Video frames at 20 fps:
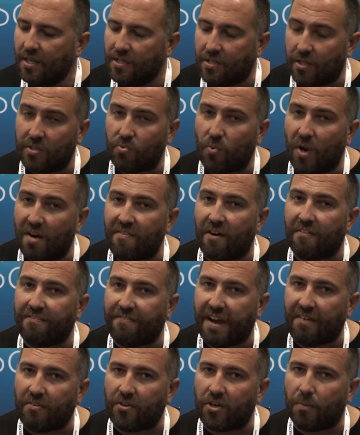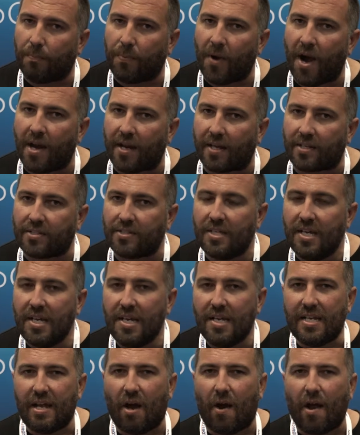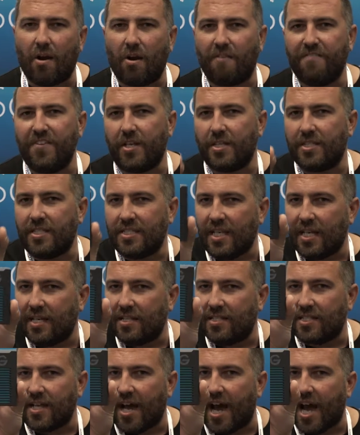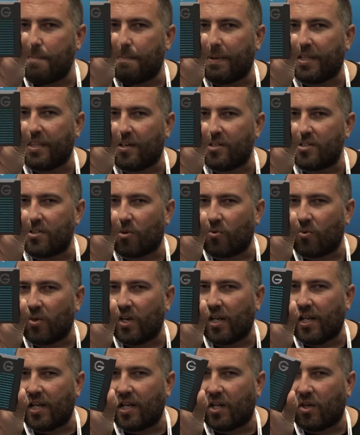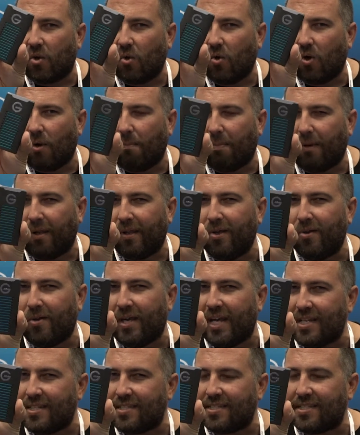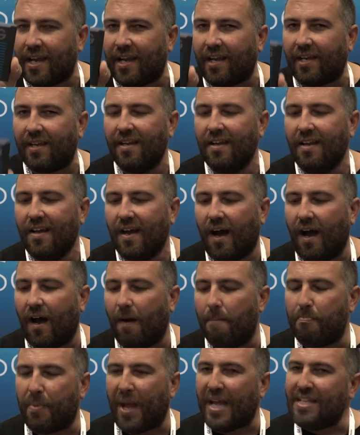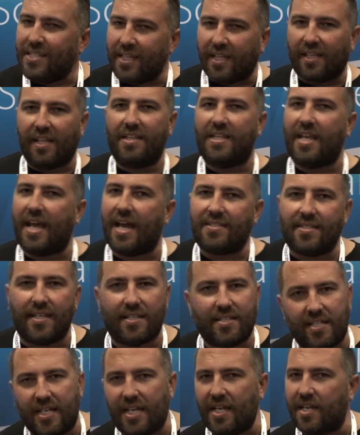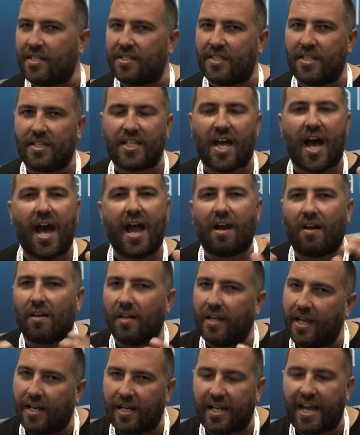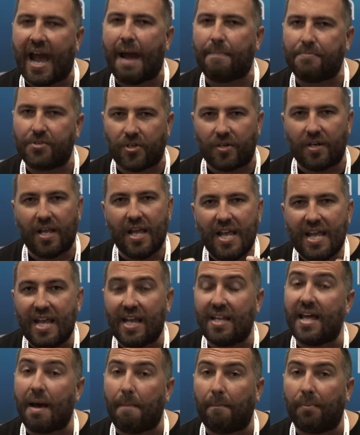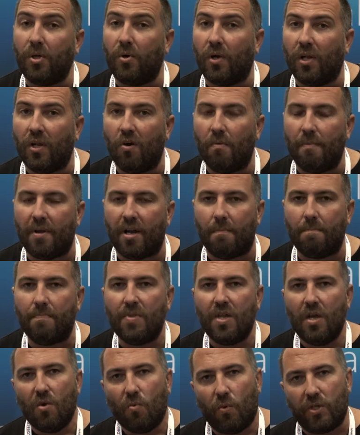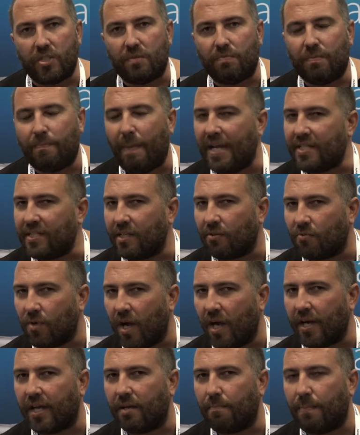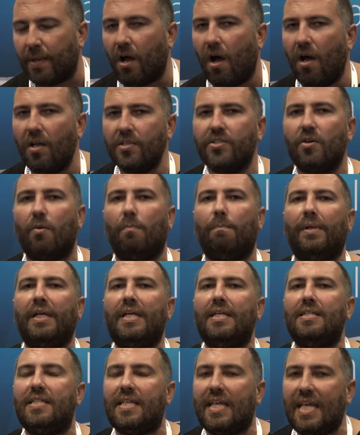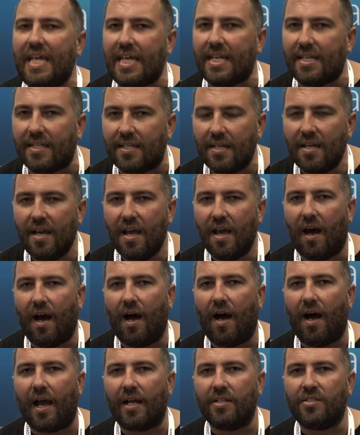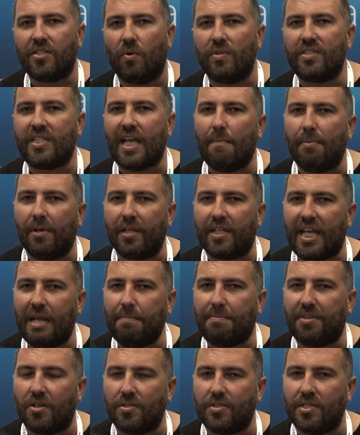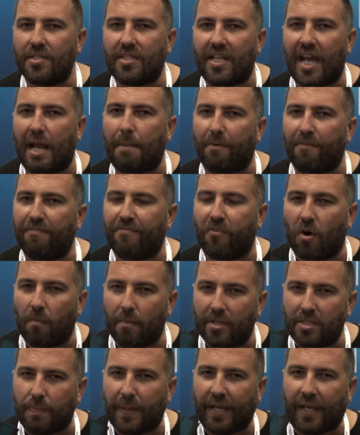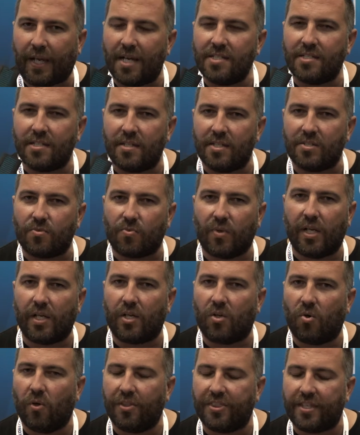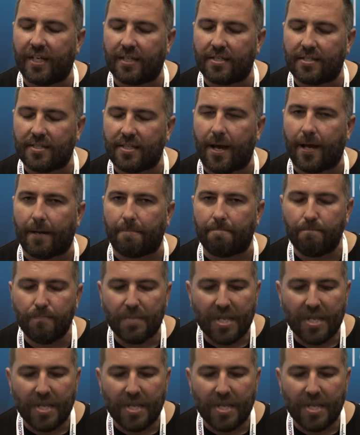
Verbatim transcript: So this is one of our favorite new products. Now I don't know if you can see inside, but there's a really cool blue heatsink uh, basically, the SSD is entirely encaptured in that blue aluminum, which makes it rugged, but also bleeds heat. Uh, and so it's able to keep those sustained performance because of this really cool thing inside.